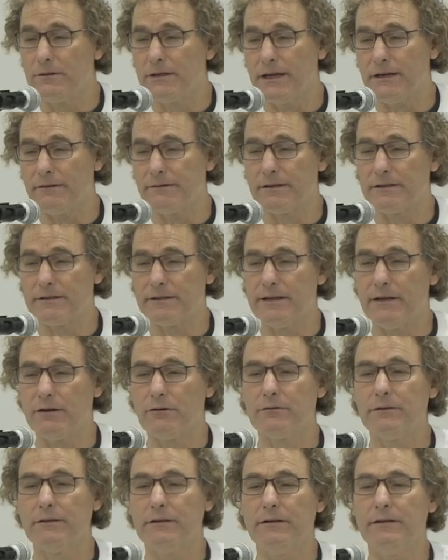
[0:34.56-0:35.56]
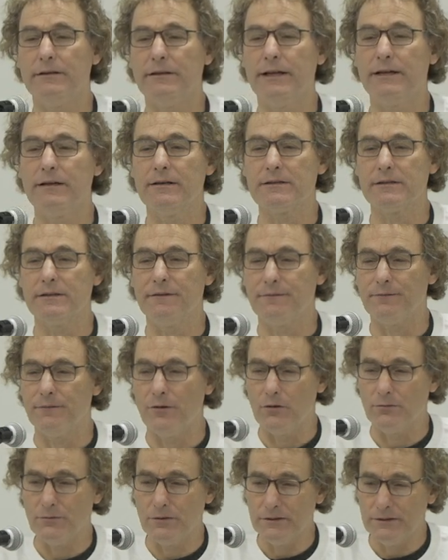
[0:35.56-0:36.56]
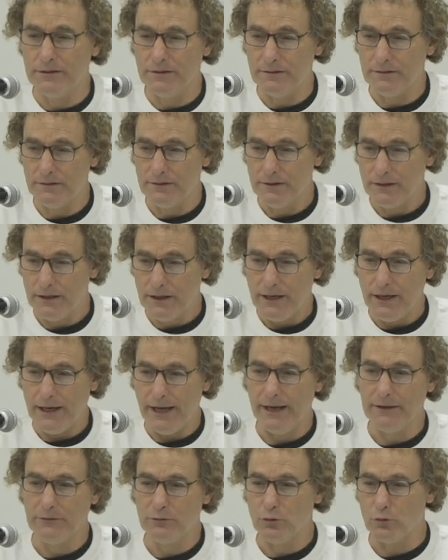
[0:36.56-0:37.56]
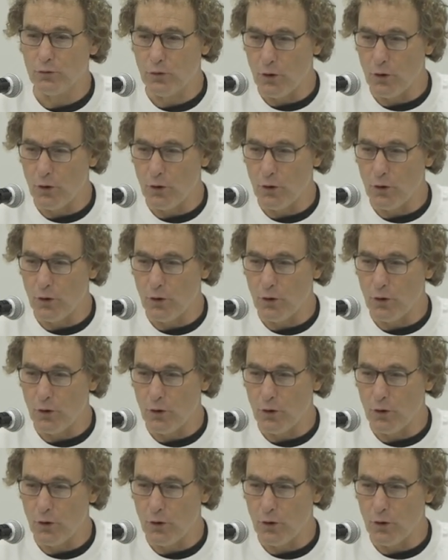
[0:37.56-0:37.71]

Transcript: to carry Leon's legacy forward and to